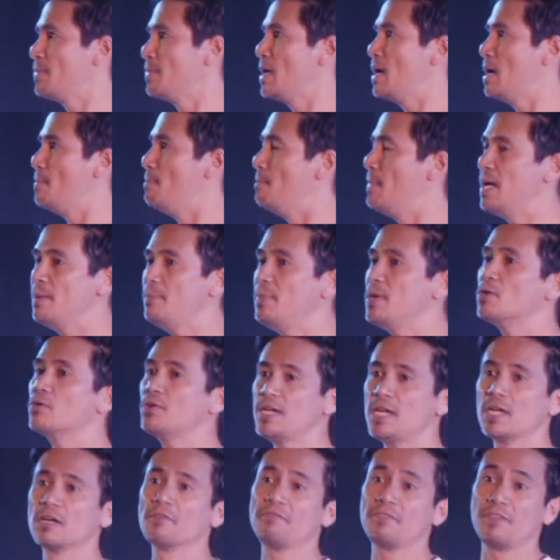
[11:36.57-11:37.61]
Maybe you're
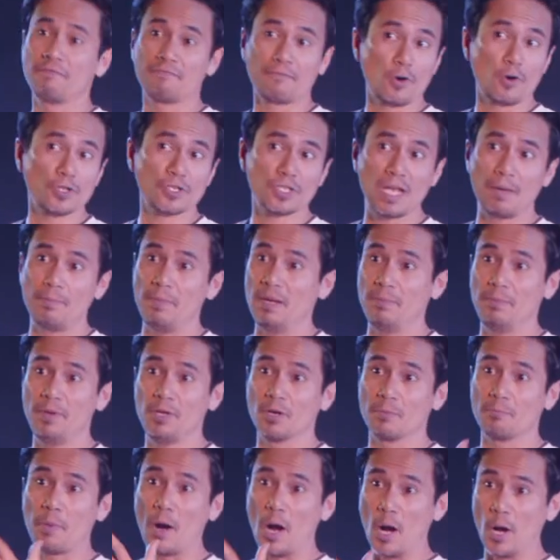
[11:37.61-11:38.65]
here for the first time, maybe you're
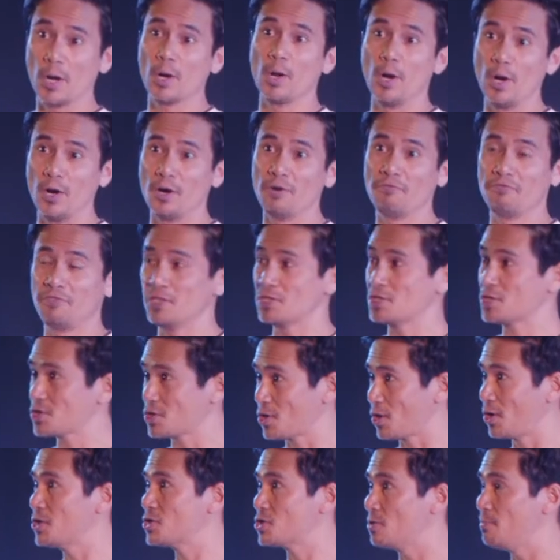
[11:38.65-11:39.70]
part of this
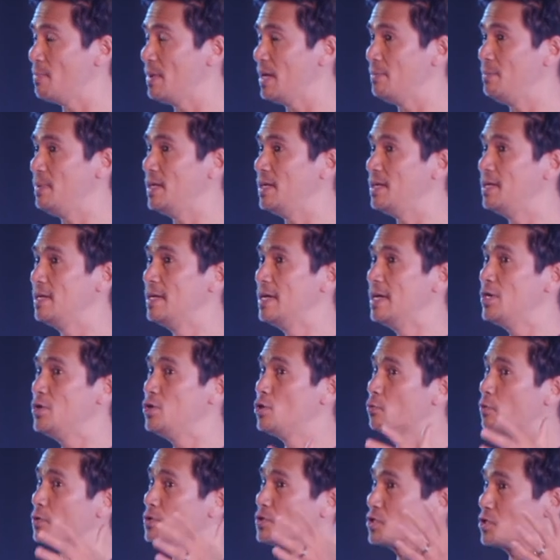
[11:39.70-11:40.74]
church, or maybe you
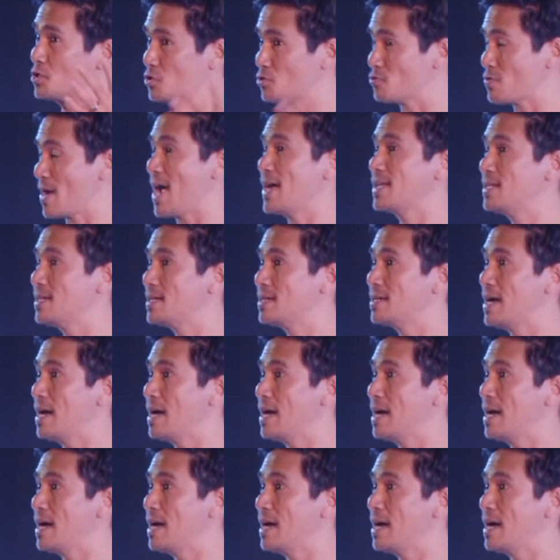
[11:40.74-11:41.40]
were just dragged here.